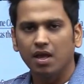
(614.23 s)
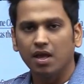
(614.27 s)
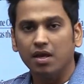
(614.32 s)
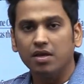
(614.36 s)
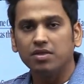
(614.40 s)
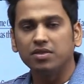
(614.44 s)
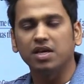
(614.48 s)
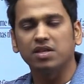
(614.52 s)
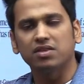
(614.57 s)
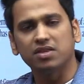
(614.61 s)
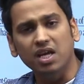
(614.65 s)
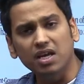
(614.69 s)

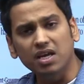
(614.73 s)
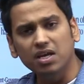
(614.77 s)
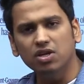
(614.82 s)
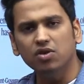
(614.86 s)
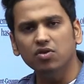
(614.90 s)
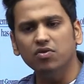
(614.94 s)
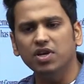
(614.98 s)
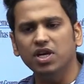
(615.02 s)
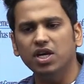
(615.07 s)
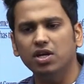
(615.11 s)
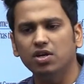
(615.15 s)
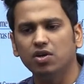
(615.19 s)
the thing you
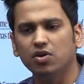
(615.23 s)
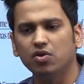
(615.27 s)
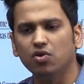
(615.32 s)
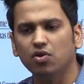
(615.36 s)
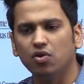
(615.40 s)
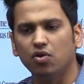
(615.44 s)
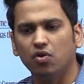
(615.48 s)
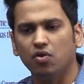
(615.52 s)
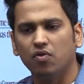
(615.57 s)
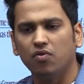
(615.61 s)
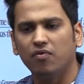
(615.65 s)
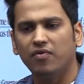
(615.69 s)
need to
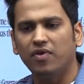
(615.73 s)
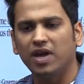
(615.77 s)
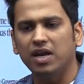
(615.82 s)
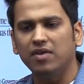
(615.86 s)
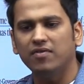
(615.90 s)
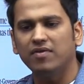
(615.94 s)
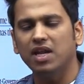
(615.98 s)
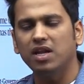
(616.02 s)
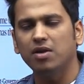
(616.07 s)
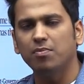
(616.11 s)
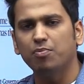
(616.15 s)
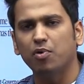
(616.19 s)
know, very,
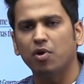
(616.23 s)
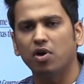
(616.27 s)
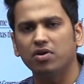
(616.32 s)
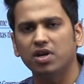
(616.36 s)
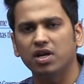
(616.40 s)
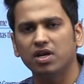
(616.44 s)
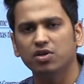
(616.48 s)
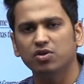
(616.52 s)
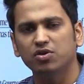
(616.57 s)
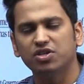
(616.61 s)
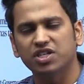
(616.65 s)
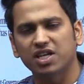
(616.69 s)
very
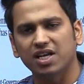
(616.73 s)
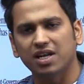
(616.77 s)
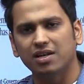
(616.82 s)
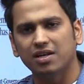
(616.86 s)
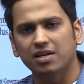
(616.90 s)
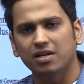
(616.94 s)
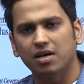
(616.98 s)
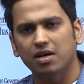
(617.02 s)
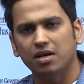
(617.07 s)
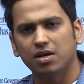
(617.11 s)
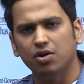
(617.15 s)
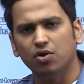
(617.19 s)
important, you shall
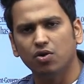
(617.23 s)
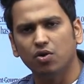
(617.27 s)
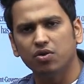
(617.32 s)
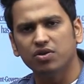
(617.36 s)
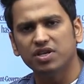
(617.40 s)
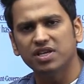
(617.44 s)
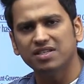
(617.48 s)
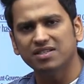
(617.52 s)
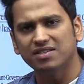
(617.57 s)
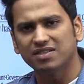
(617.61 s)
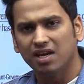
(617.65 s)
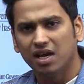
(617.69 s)
know
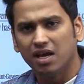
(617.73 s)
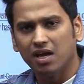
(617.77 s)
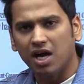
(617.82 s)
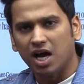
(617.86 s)
is,